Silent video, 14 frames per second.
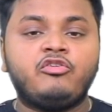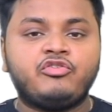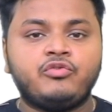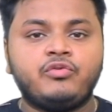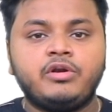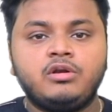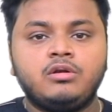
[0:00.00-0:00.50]

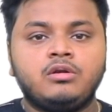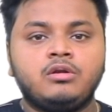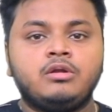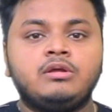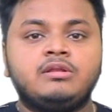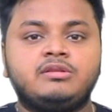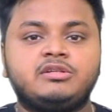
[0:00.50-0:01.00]
everyone,
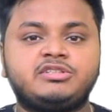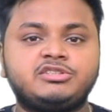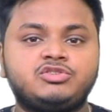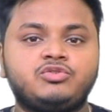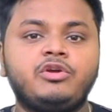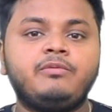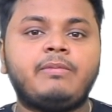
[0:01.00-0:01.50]
this
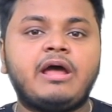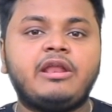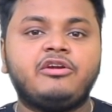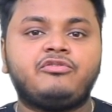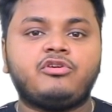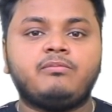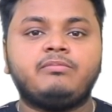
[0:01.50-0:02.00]
is Tuhin
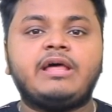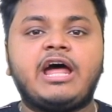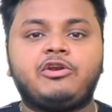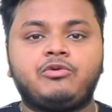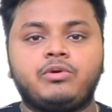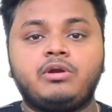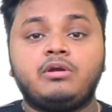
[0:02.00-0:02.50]
Banik from
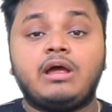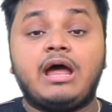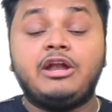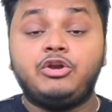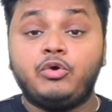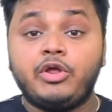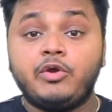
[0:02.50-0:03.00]
Thatware,
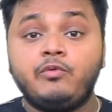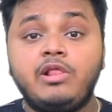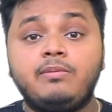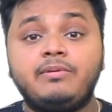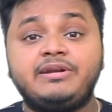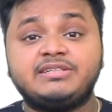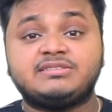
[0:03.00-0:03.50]
and today we'll
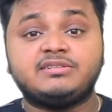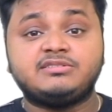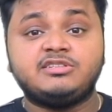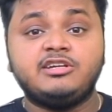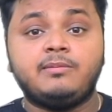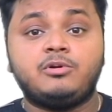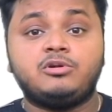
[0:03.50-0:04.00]
be
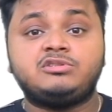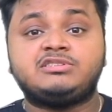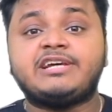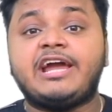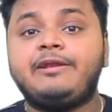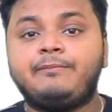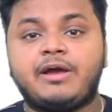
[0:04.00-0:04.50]
discussing about
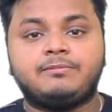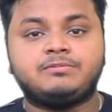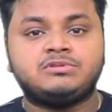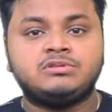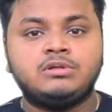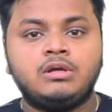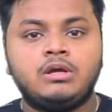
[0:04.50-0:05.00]

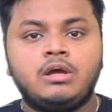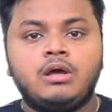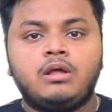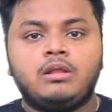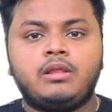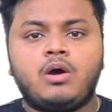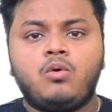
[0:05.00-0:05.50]
sitemaps.
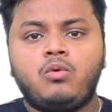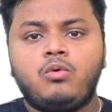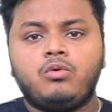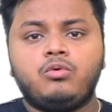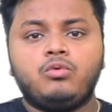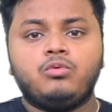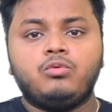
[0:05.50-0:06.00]
Now,
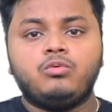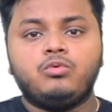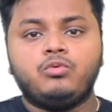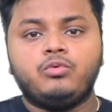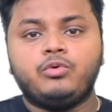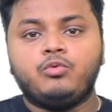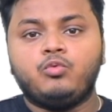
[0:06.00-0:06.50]

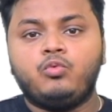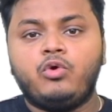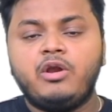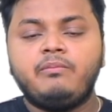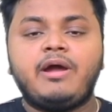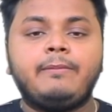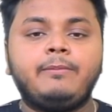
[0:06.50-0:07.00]

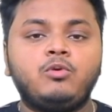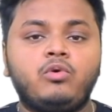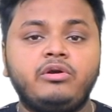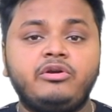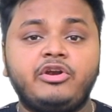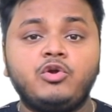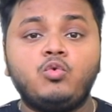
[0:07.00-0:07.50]
one might be
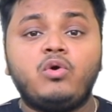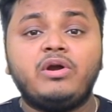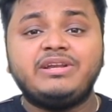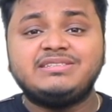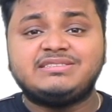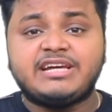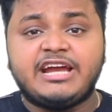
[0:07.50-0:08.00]
wondering what
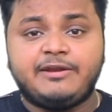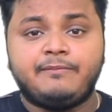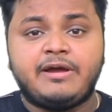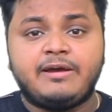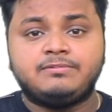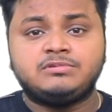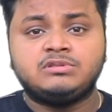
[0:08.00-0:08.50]
is
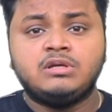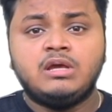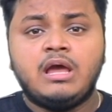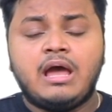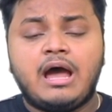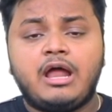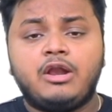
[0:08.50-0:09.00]
sitemaps
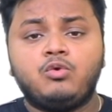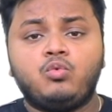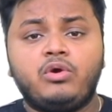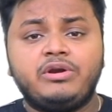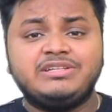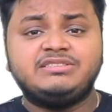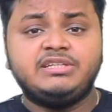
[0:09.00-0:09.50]
and
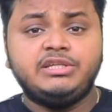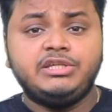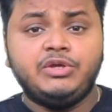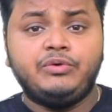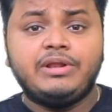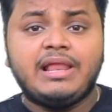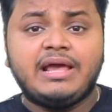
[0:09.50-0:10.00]
what is the
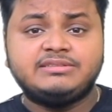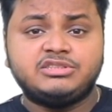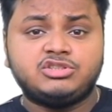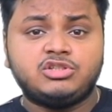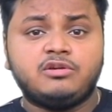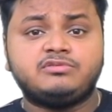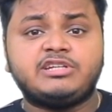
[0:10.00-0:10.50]

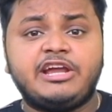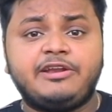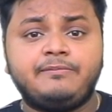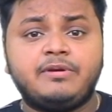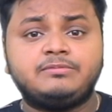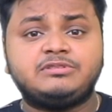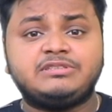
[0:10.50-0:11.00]
utilization of
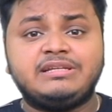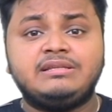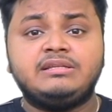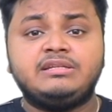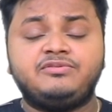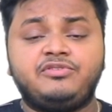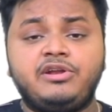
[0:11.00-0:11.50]
sitemaps
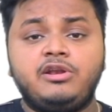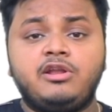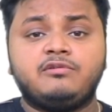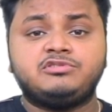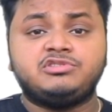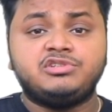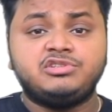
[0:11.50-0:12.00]
in the field
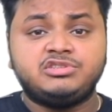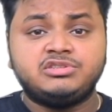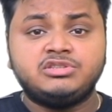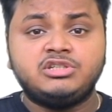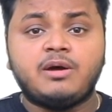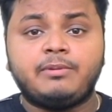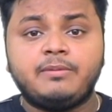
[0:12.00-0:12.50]
of search
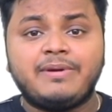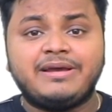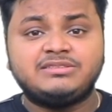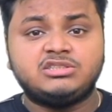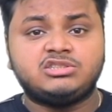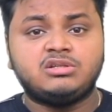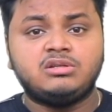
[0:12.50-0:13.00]
engine
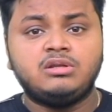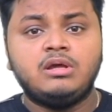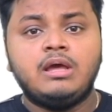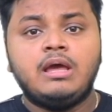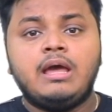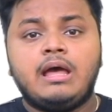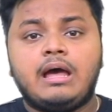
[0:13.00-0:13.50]
optimization,
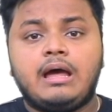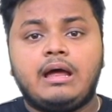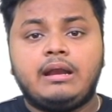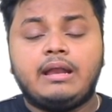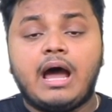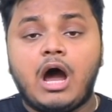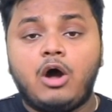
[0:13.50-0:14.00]

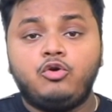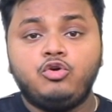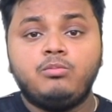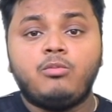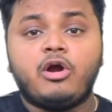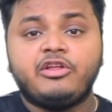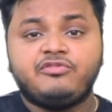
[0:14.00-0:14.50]
and how to
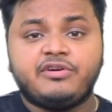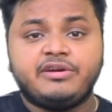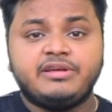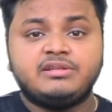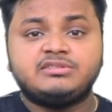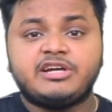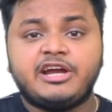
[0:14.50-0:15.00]
modify
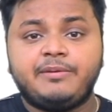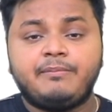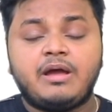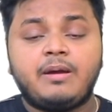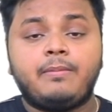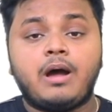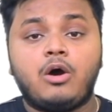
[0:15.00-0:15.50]
a
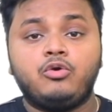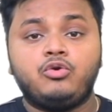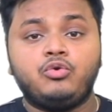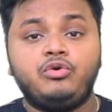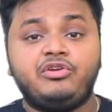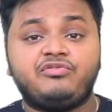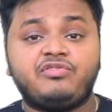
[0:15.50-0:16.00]
sitemap, how
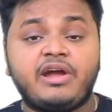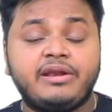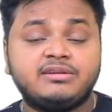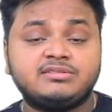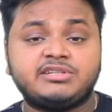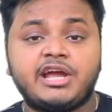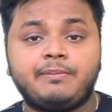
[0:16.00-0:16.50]
to define
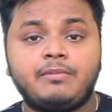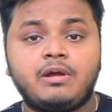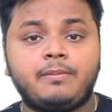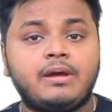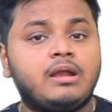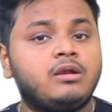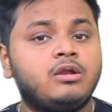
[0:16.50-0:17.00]
a
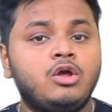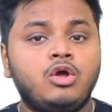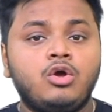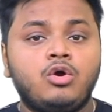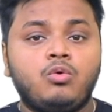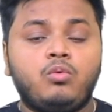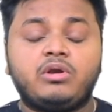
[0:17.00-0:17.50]
sitemap, and
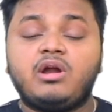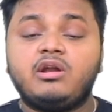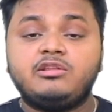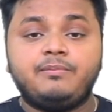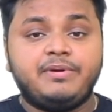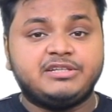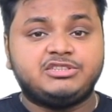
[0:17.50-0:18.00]
what are
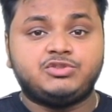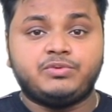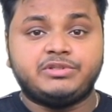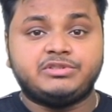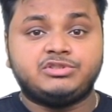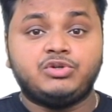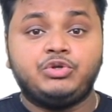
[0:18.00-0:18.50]
the best
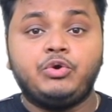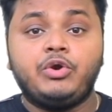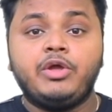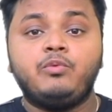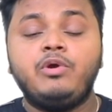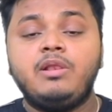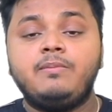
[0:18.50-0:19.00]
ways. So
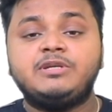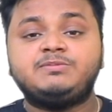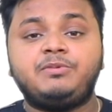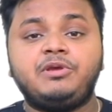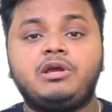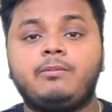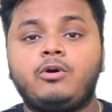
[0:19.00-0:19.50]
today we'll be
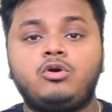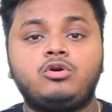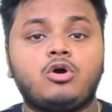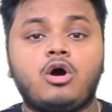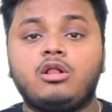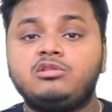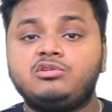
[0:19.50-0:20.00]
speak about
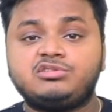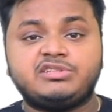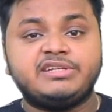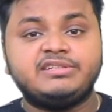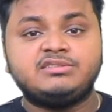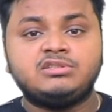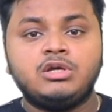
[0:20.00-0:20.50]
all those
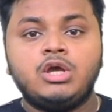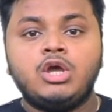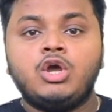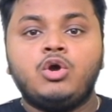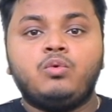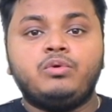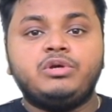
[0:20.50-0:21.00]
things
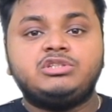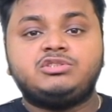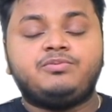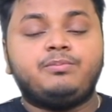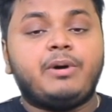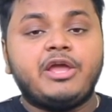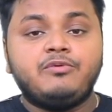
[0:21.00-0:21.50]

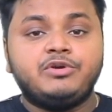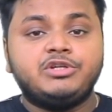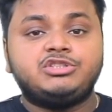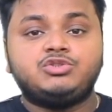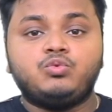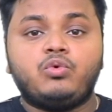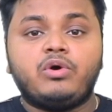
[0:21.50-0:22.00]
by
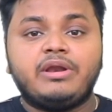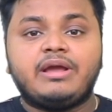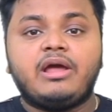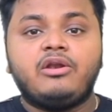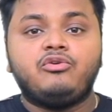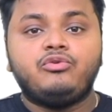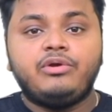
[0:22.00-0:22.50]
which one
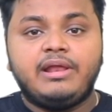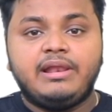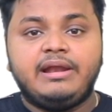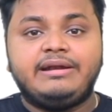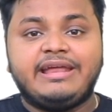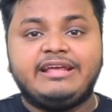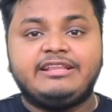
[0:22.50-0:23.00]
can
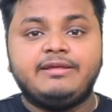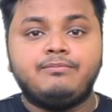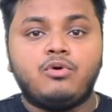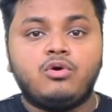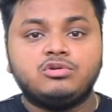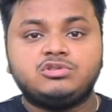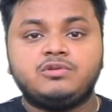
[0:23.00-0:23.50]
really take the
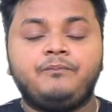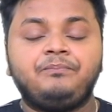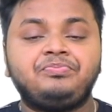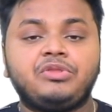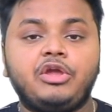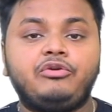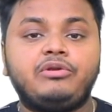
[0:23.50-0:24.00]
most
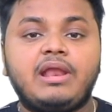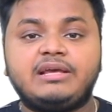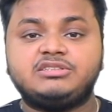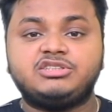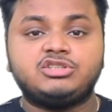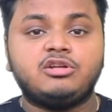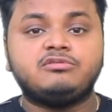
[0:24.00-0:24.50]

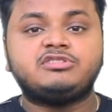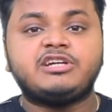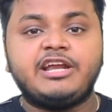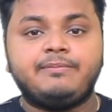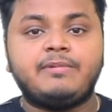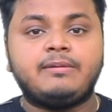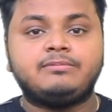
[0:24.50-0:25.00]
utilization of
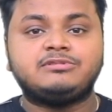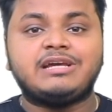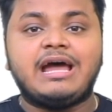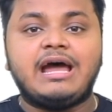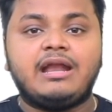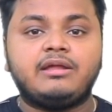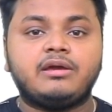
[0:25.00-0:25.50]
sitemaps
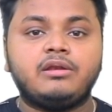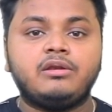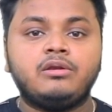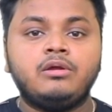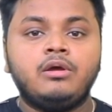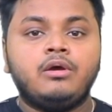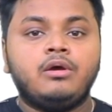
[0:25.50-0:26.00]
and can